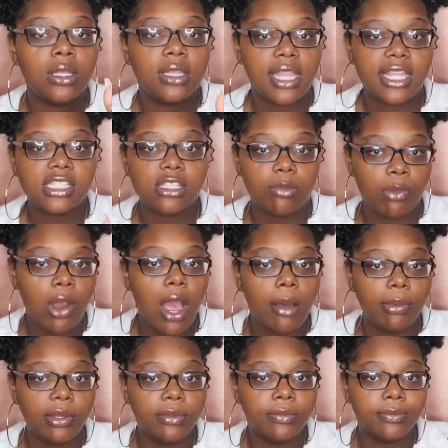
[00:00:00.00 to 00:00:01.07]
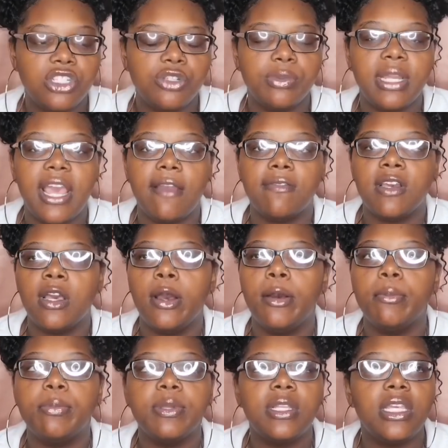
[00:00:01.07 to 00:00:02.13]
That's a problem. She would have
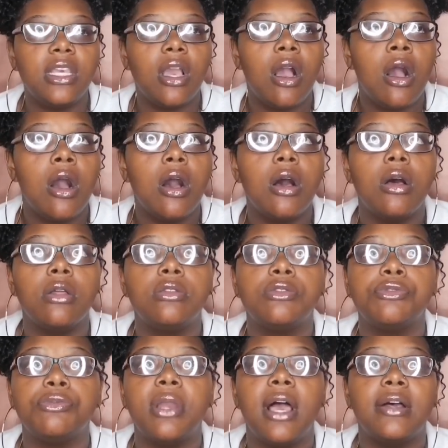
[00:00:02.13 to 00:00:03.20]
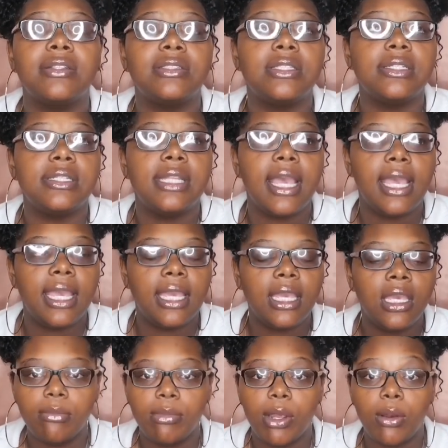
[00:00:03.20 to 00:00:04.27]
company all throughout the day.
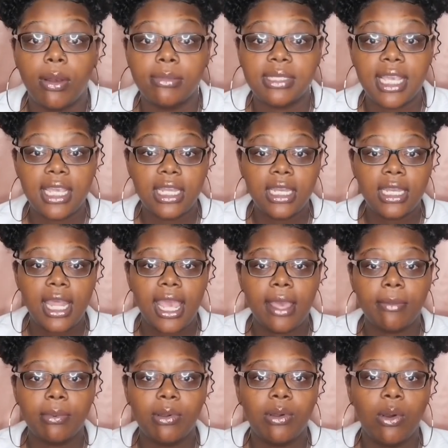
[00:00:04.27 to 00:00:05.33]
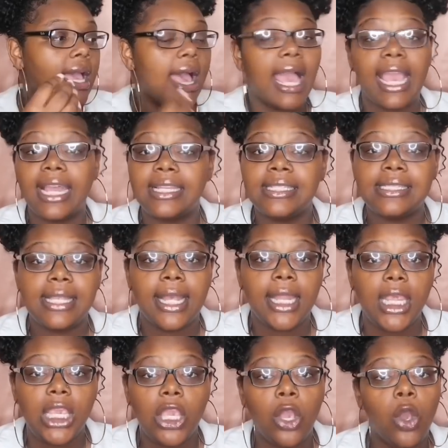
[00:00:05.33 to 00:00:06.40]
Bro, I'm taking a nap. I gotta
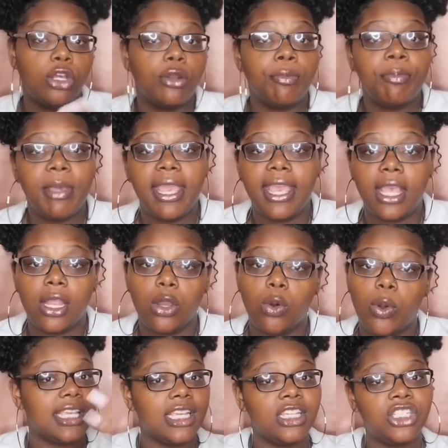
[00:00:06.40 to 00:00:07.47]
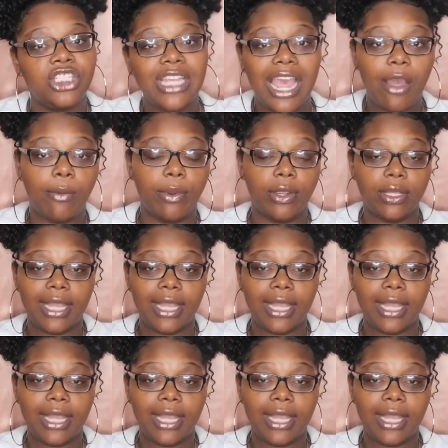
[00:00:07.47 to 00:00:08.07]
study, go to bed, or take a shower.